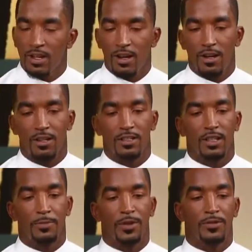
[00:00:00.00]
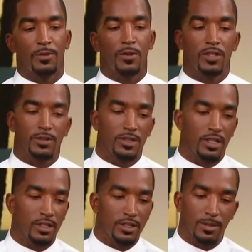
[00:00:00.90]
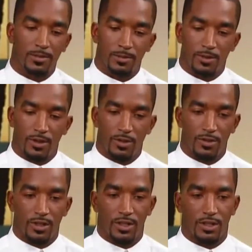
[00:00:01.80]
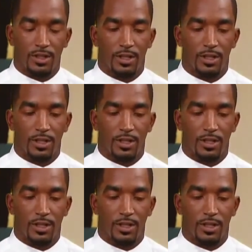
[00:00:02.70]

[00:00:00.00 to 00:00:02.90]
I mean, for one, it was unacceptable the whole year.